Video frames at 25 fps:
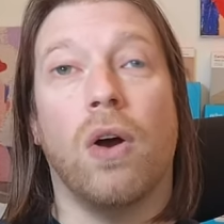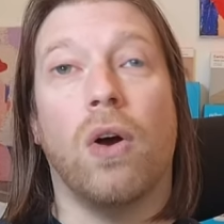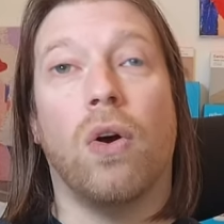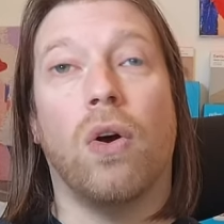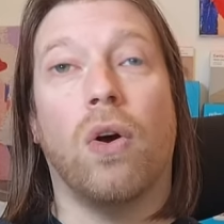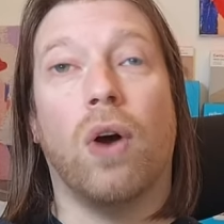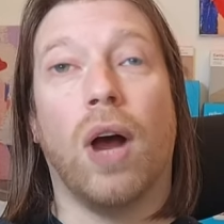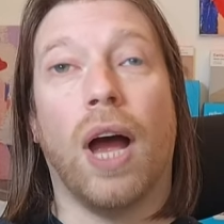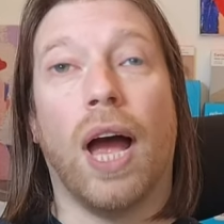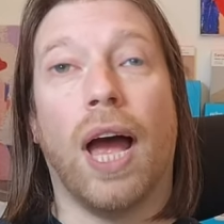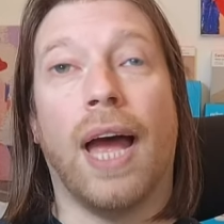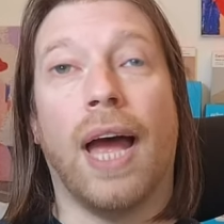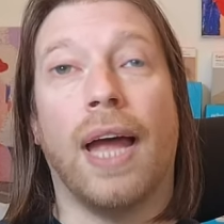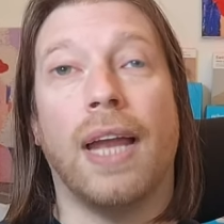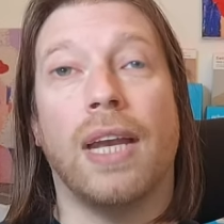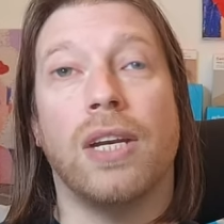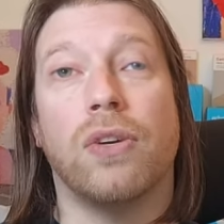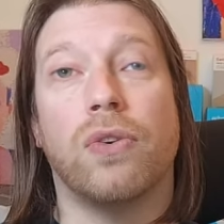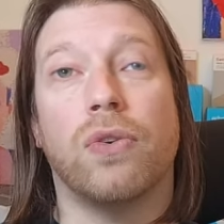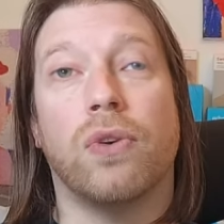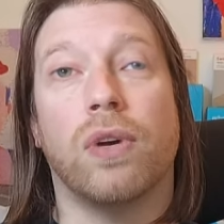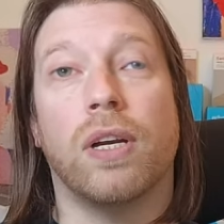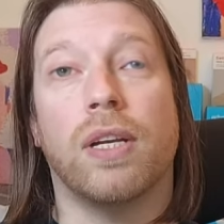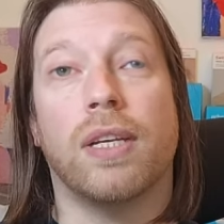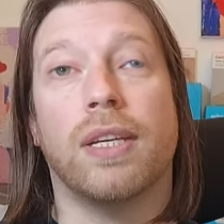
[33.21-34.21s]
or
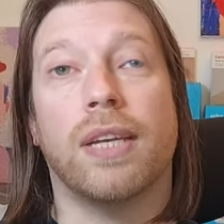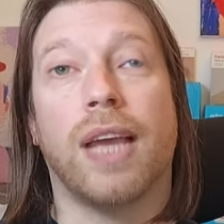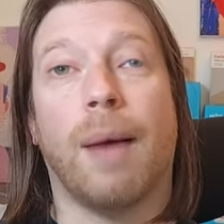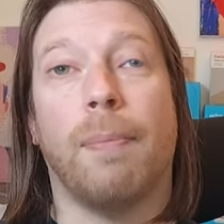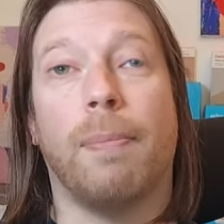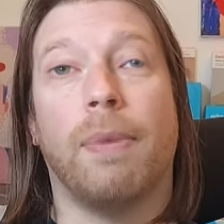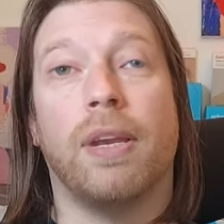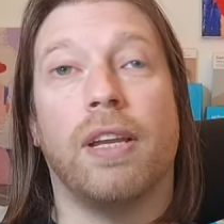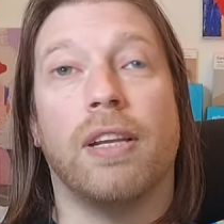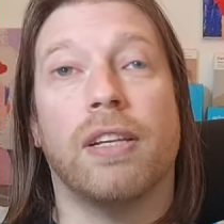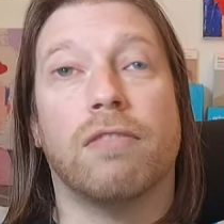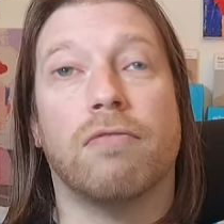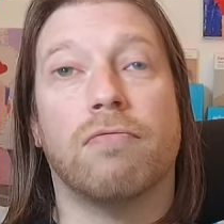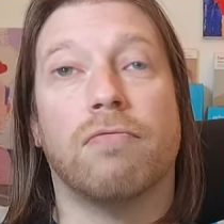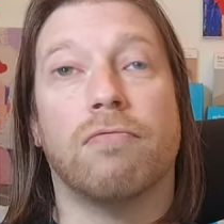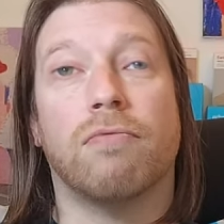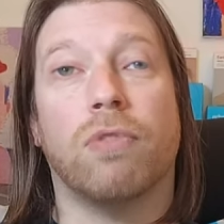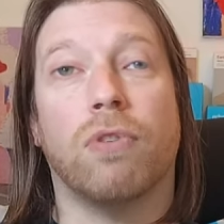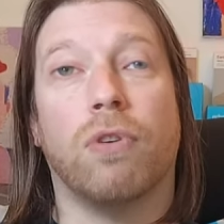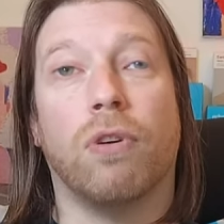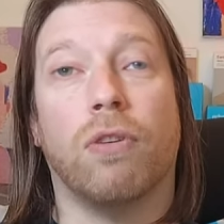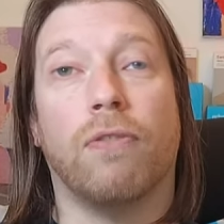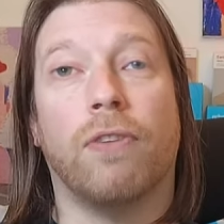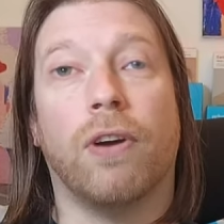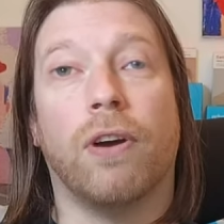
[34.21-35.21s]
Android tablets
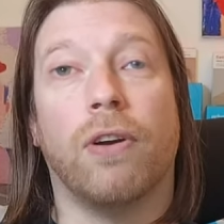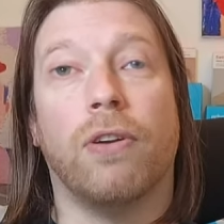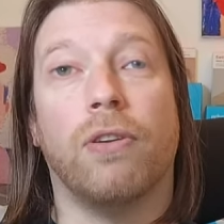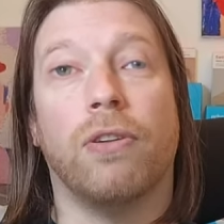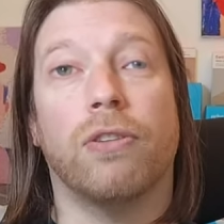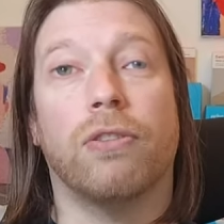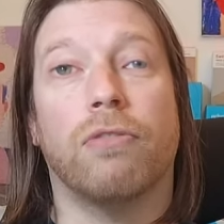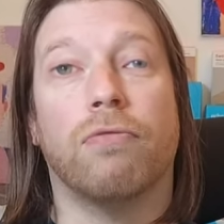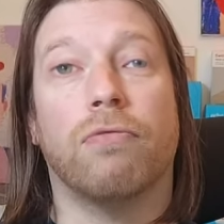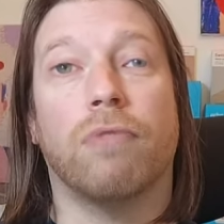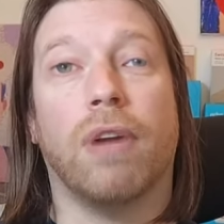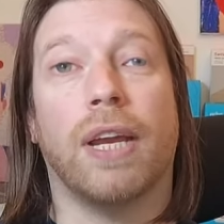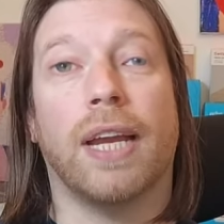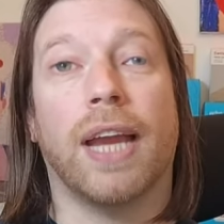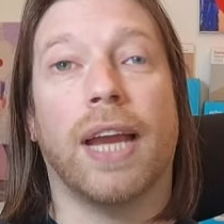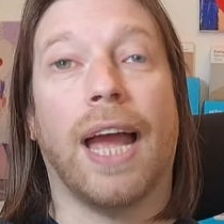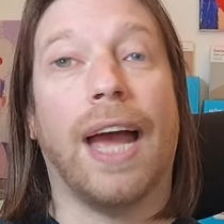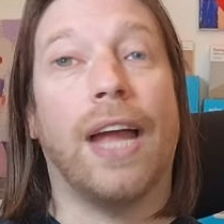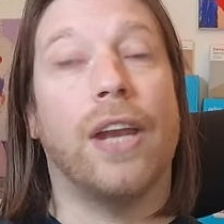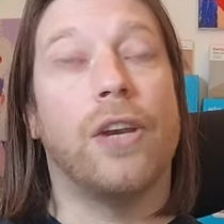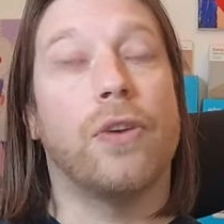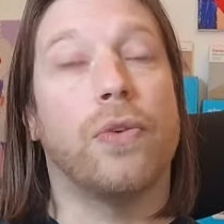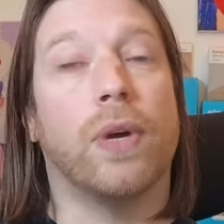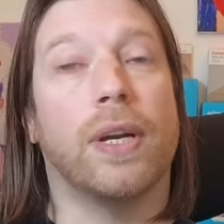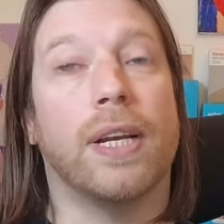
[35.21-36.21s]
or phones running
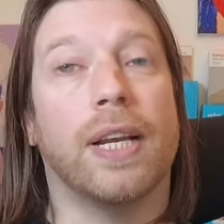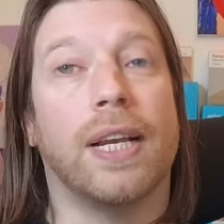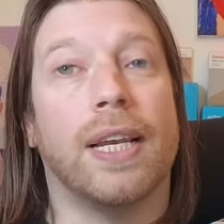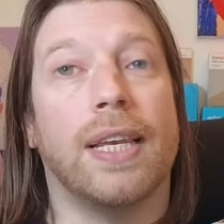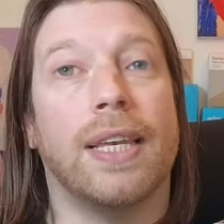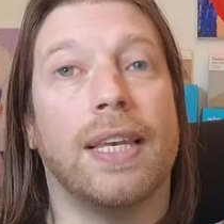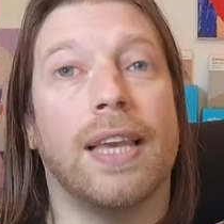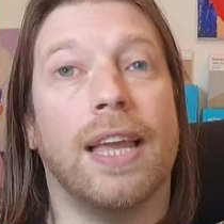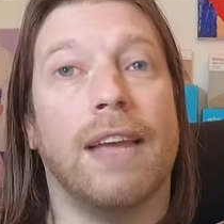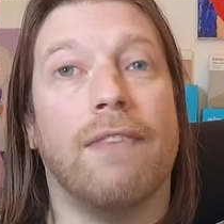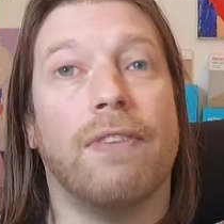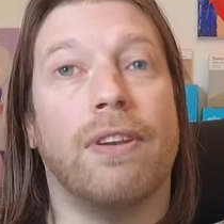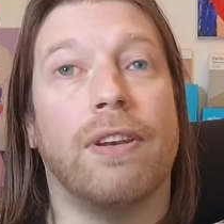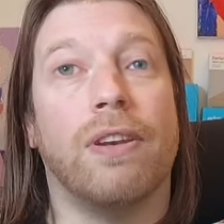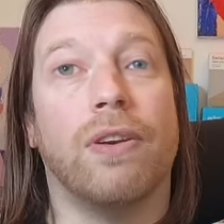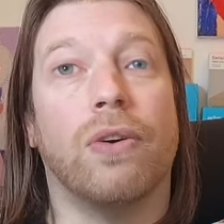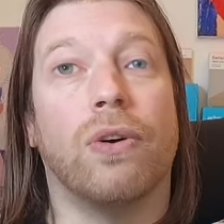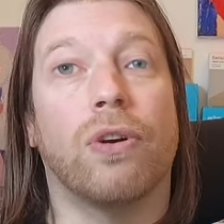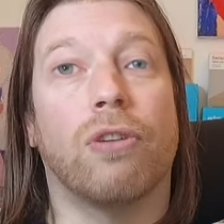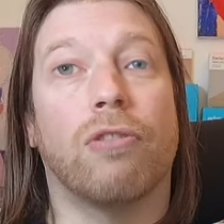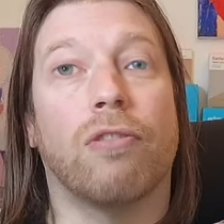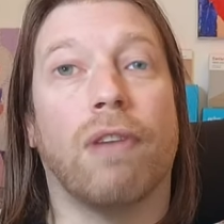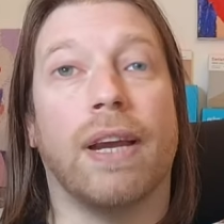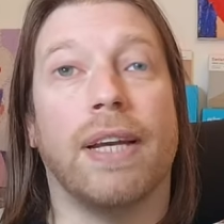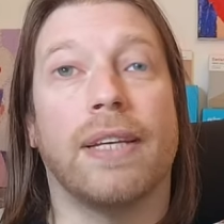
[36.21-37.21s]
Android 11
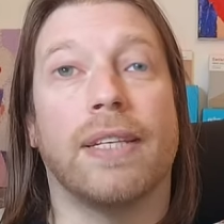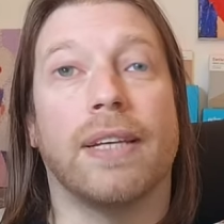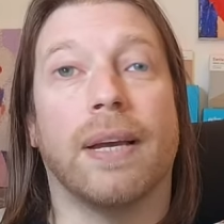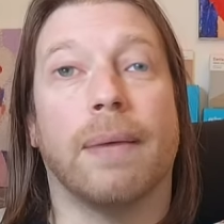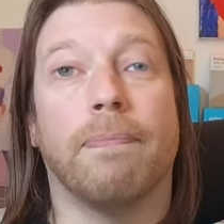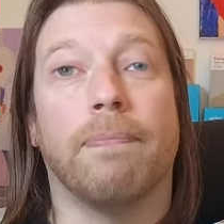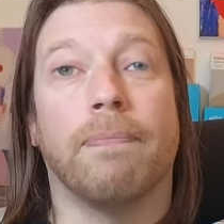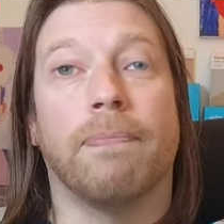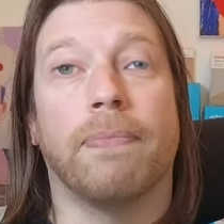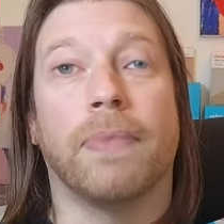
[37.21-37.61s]
or greater.